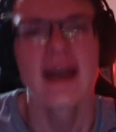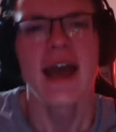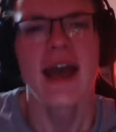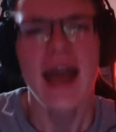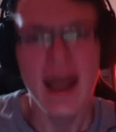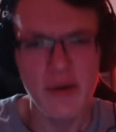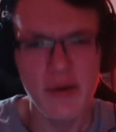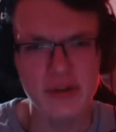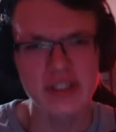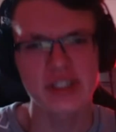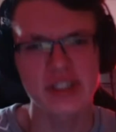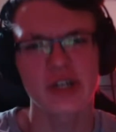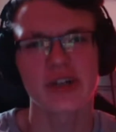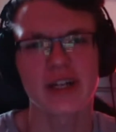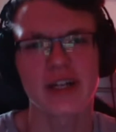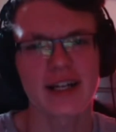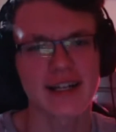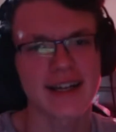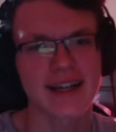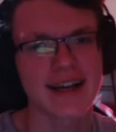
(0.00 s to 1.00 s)
Hey, what's going
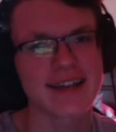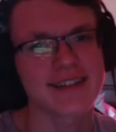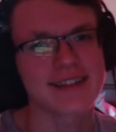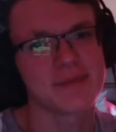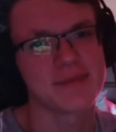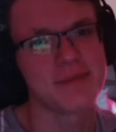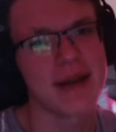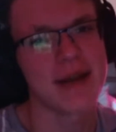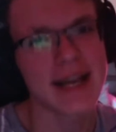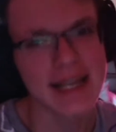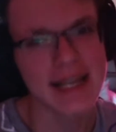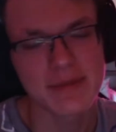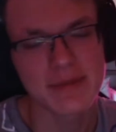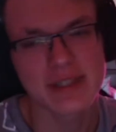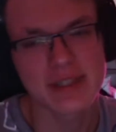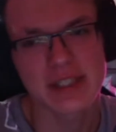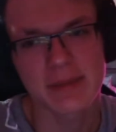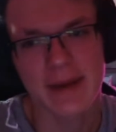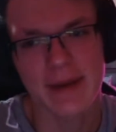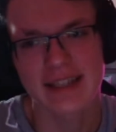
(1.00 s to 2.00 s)
on, guys? My name is
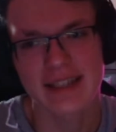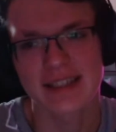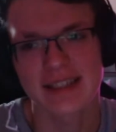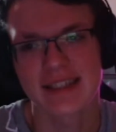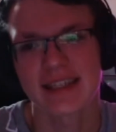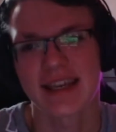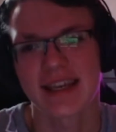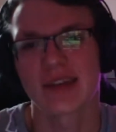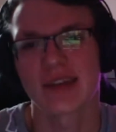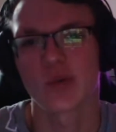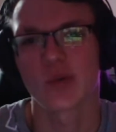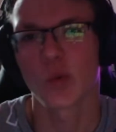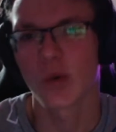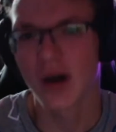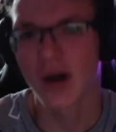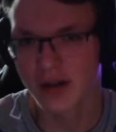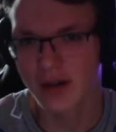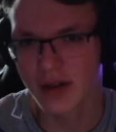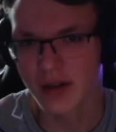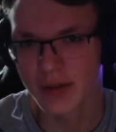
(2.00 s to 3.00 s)
Spicy and
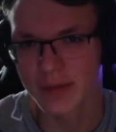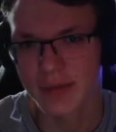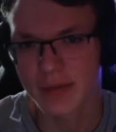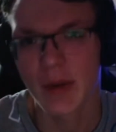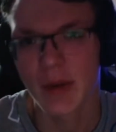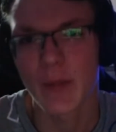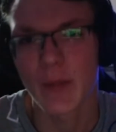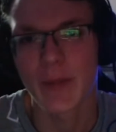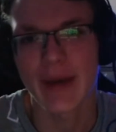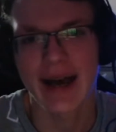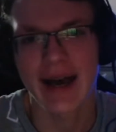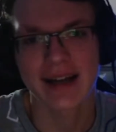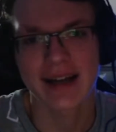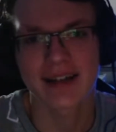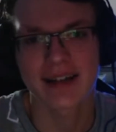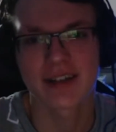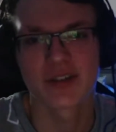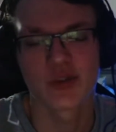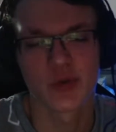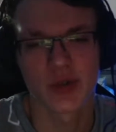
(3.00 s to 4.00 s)
welcome back
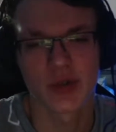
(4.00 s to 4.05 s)
to